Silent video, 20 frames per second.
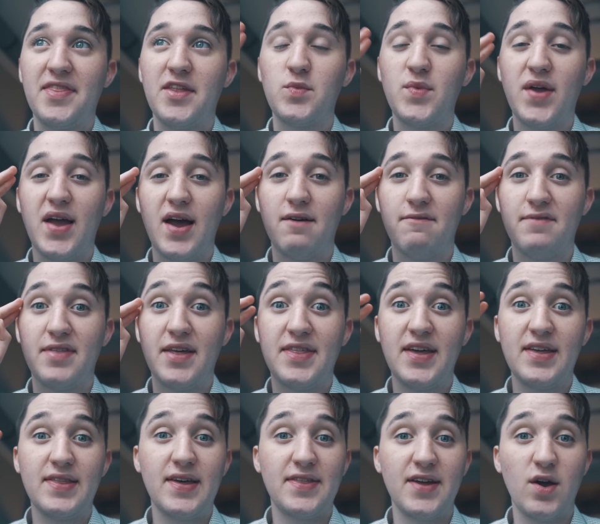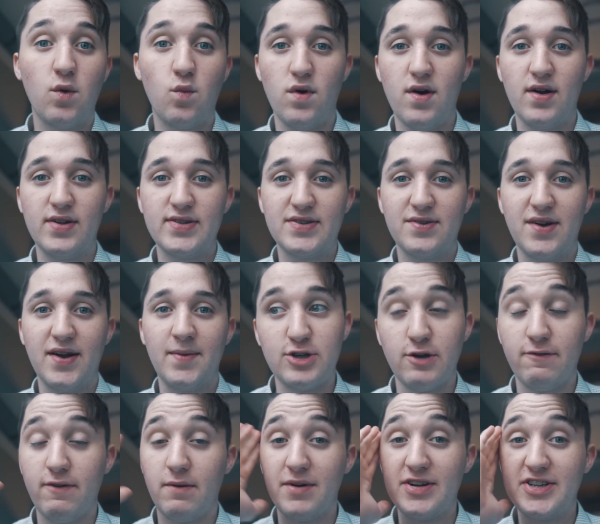then we have the thing that they want, right? So
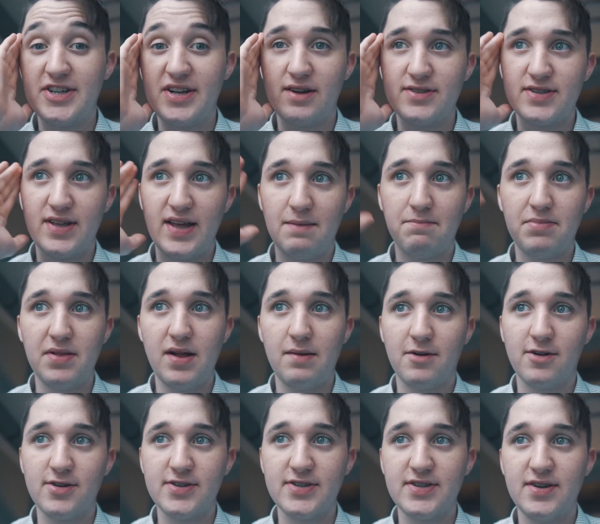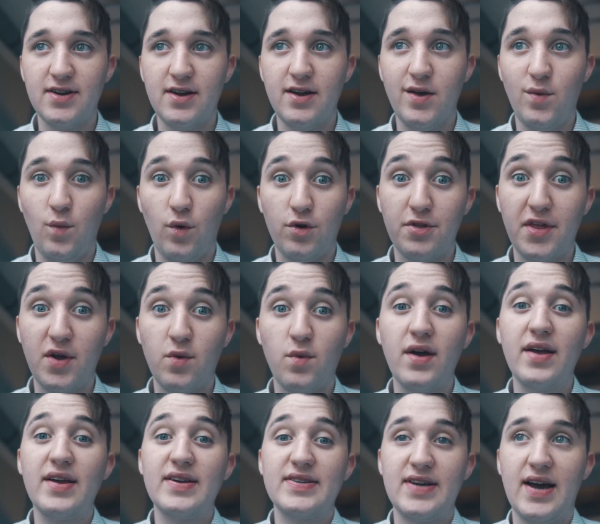if I'm reaching out to like plumbers, what do they
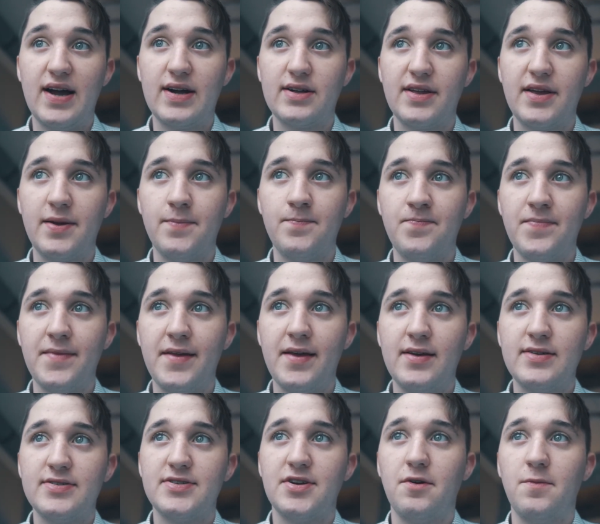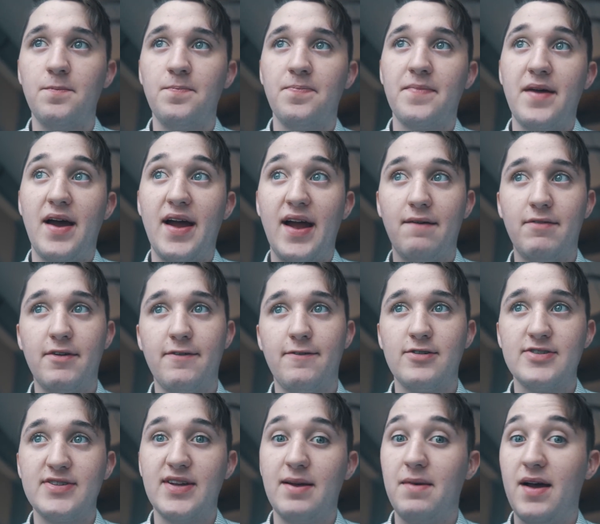want exactly? So I have their
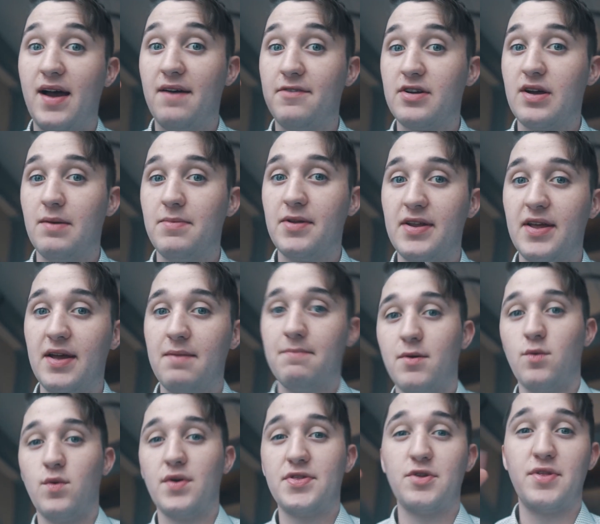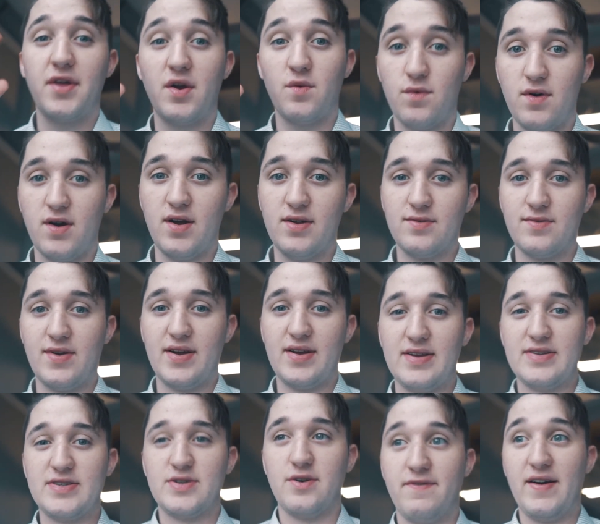first name, I have their company name, but what do they want, right?
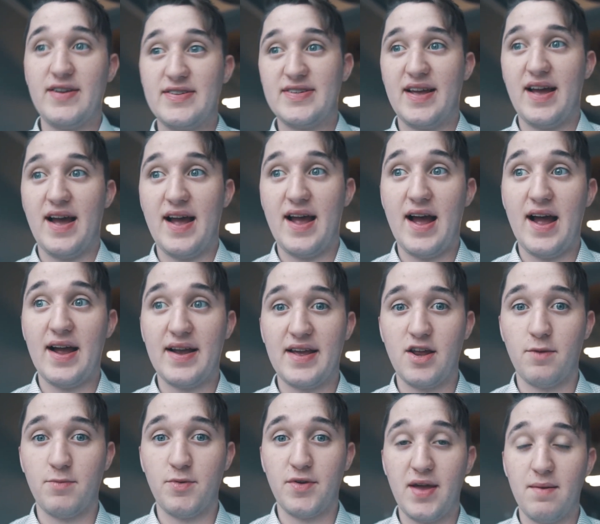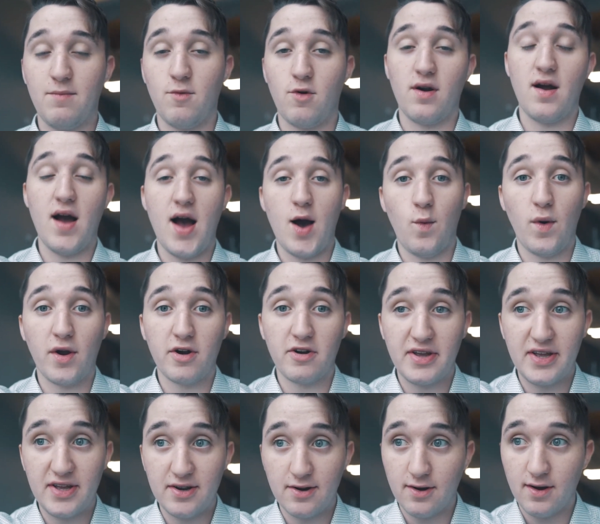And so if I say, hey, I can help you get more hot water
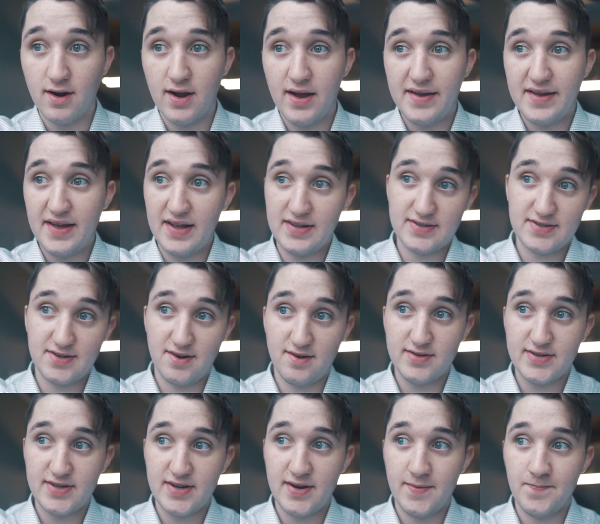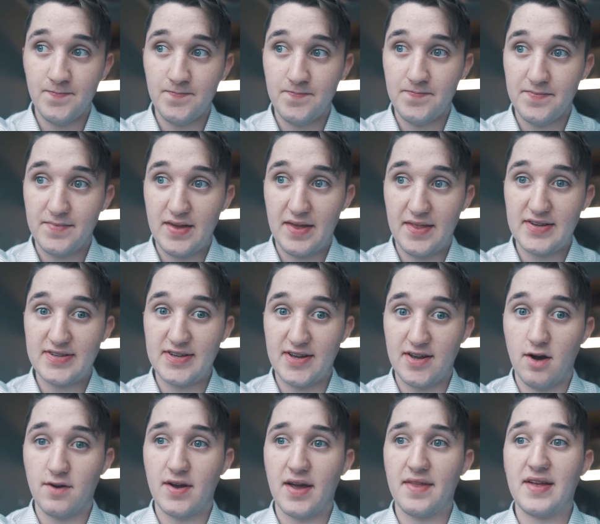heater installs, and they say,
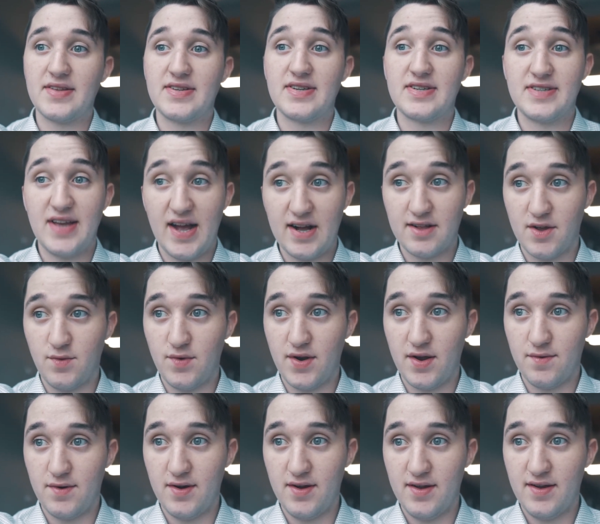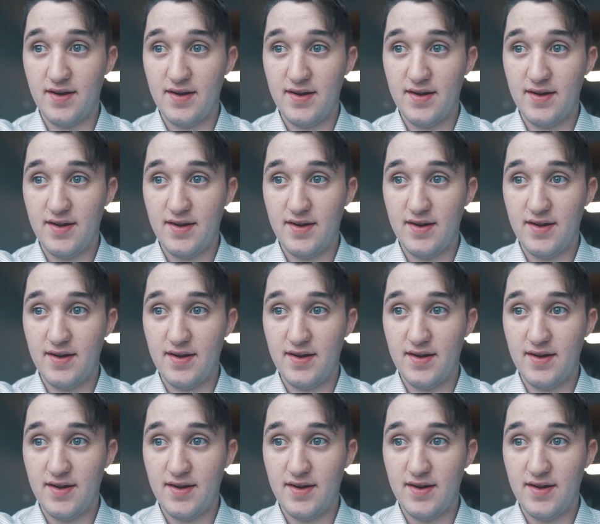okay, that's exactly what I want.